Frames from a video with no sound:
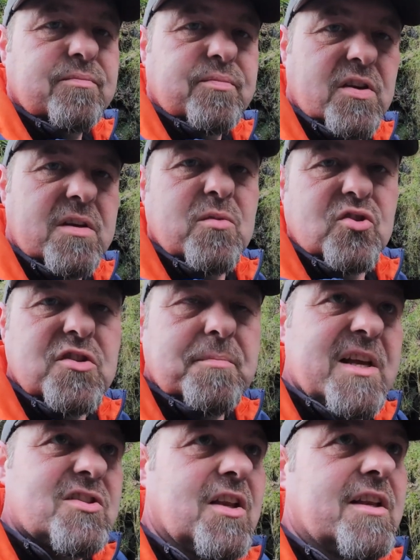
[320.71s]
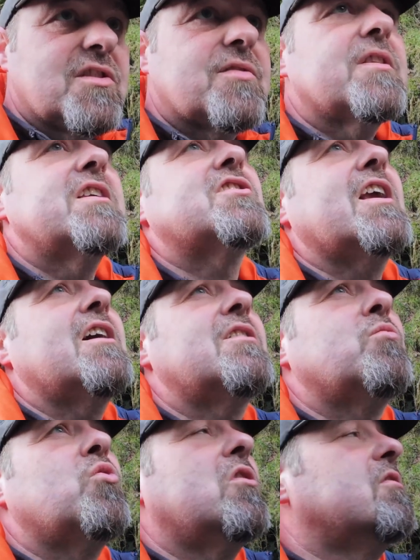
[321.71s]
pretty much the best lens for this kind
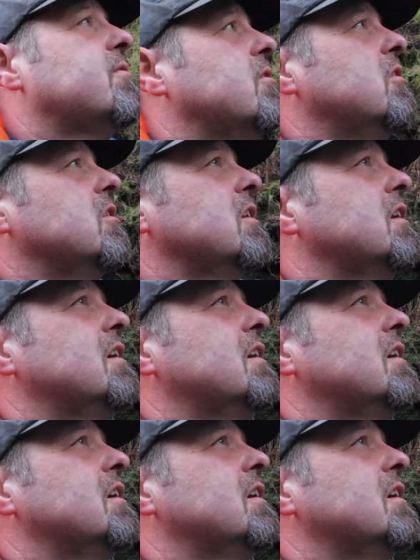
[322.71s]
of waterfall.